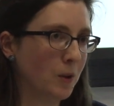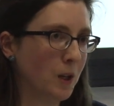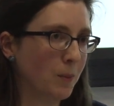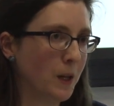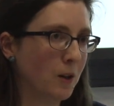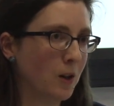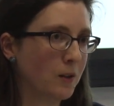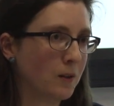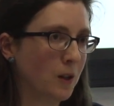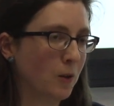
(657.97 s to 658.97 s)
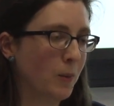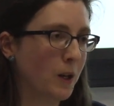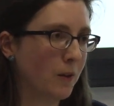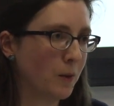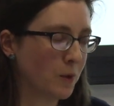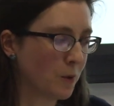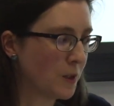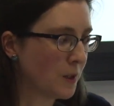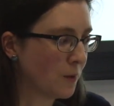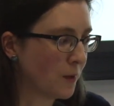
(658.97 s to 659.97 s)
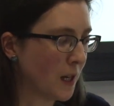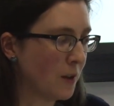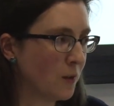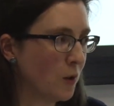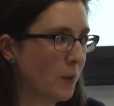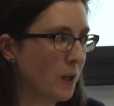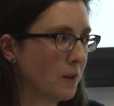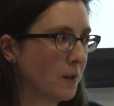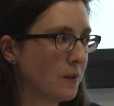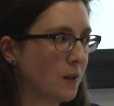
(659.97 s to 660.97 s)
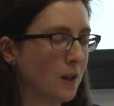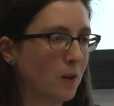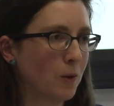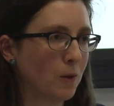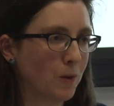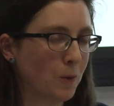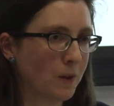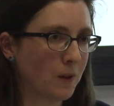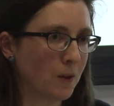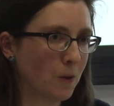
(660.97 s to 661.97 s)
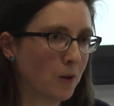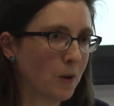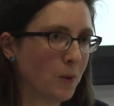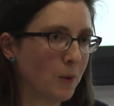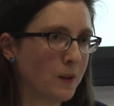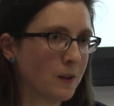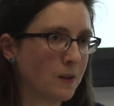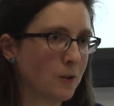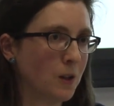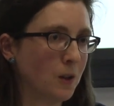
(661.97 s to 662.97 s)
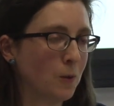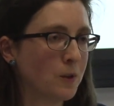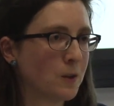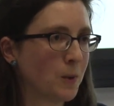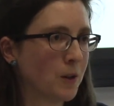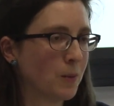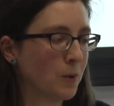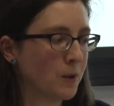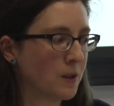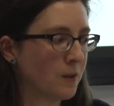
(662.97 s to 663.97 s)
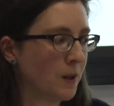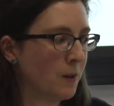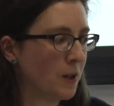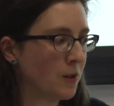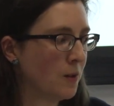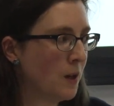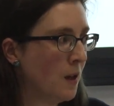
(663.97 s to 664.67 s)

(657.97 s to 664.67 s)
It may not, you know, you may not have the resources for that. So you to decide, are you going to focus on the core components and study those as part of the process evaluation?